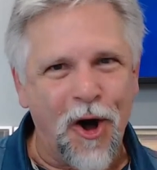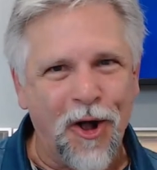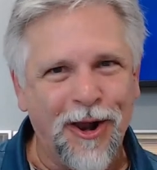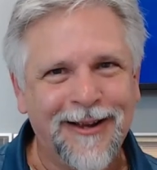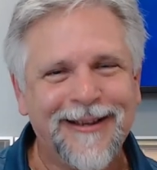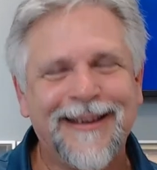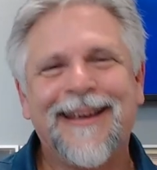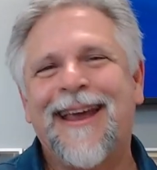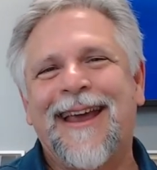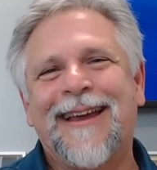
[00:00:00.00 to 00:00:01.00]
all
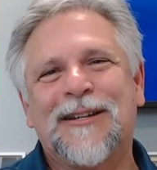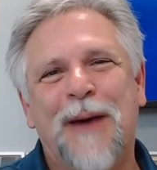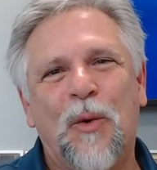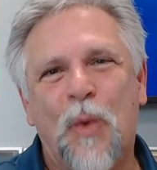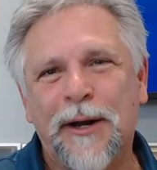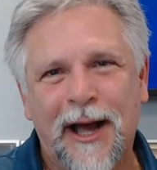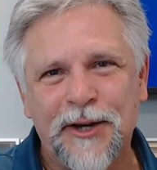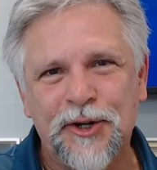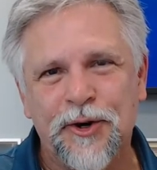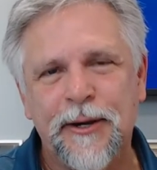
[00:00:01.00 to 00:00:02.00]
is my one
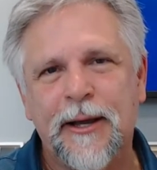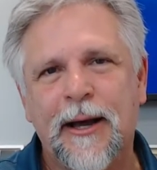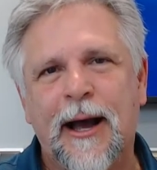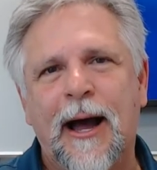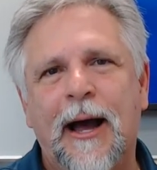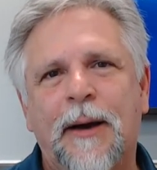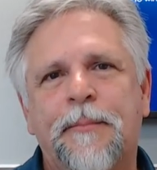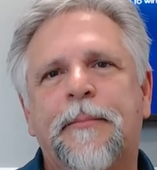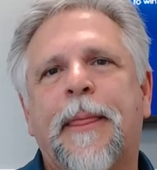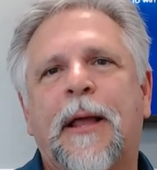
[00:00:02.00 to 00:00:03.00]
hundred
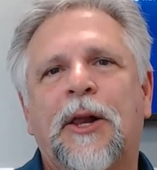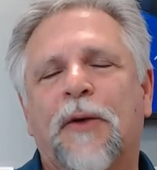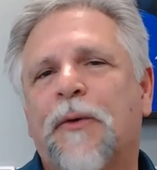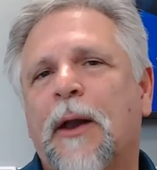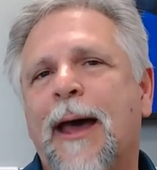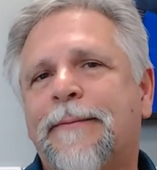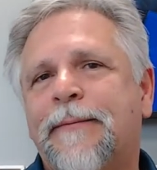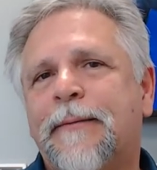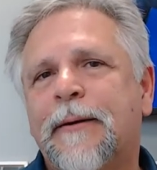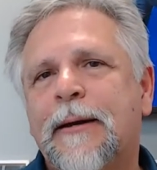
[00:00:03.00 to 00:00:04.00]
uh, Clear for
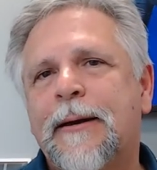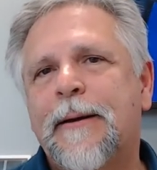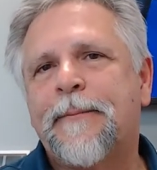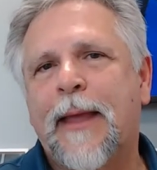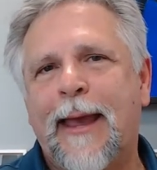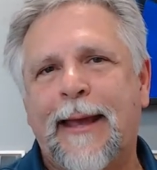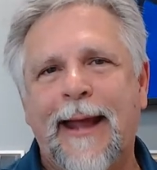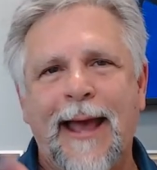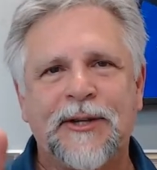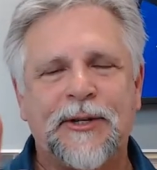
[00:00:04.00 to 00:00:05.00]
Life. It
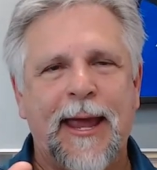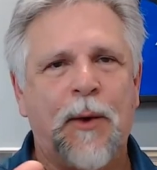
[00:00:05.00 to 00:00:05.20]
has